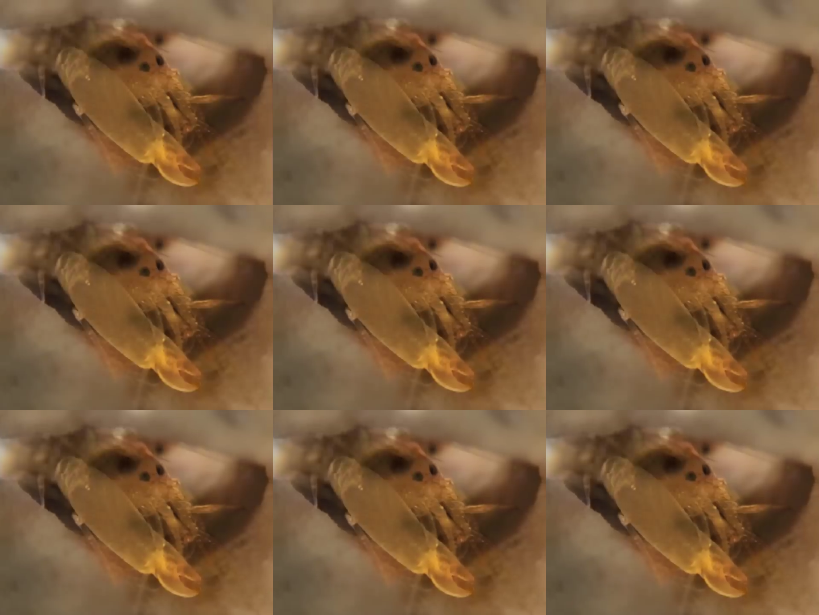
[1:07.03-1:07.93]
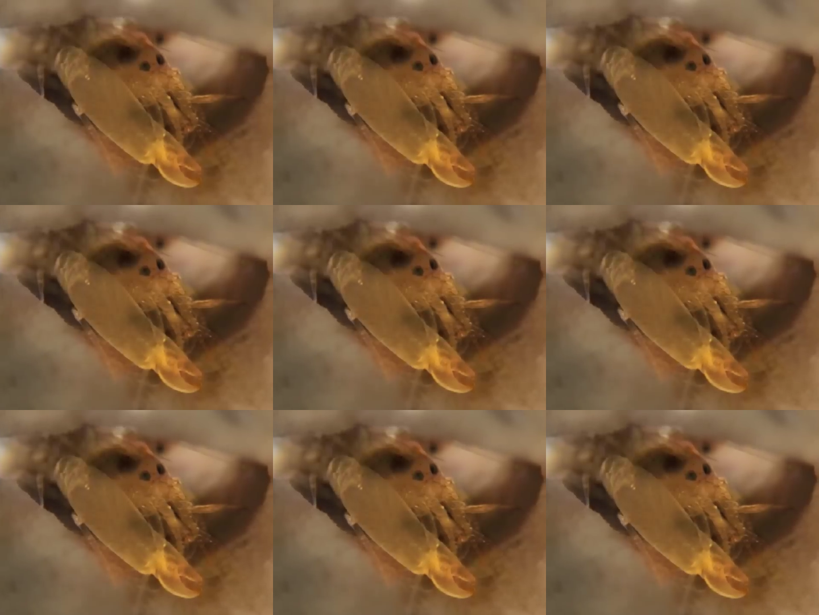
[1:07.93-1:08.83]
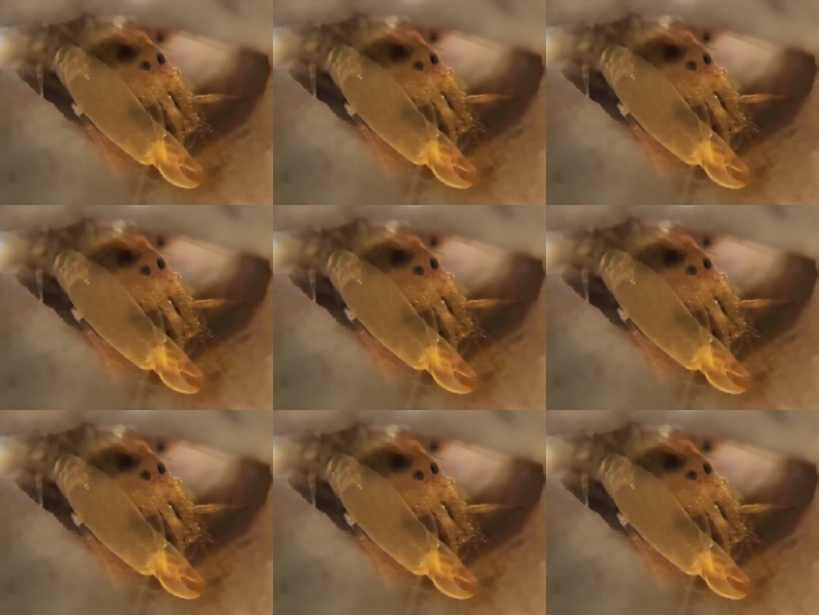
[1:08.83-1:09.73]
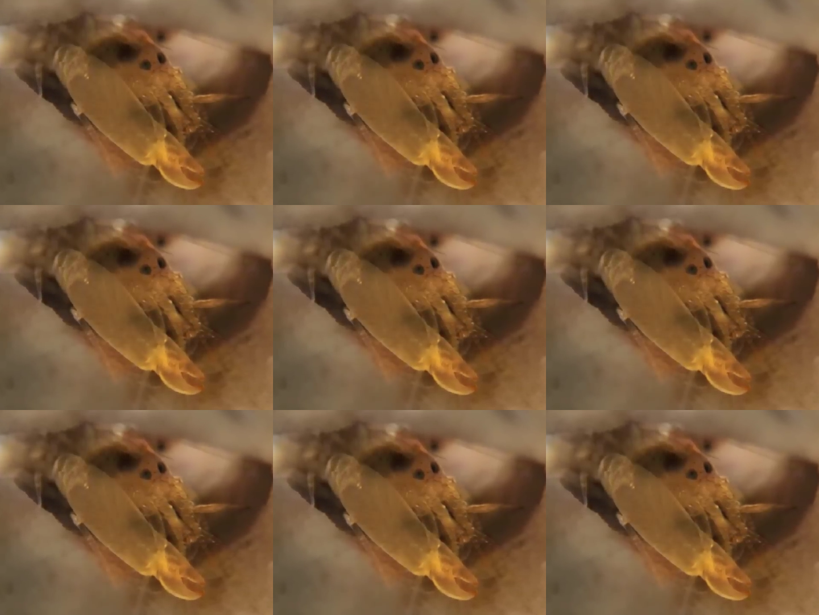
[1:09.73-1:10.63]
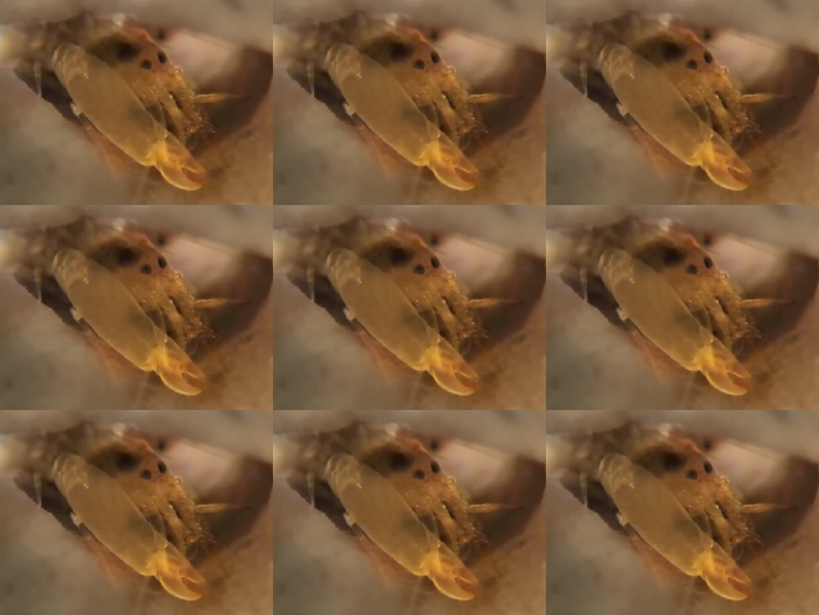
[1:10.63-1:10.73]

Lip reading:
[unreadable: no face in view]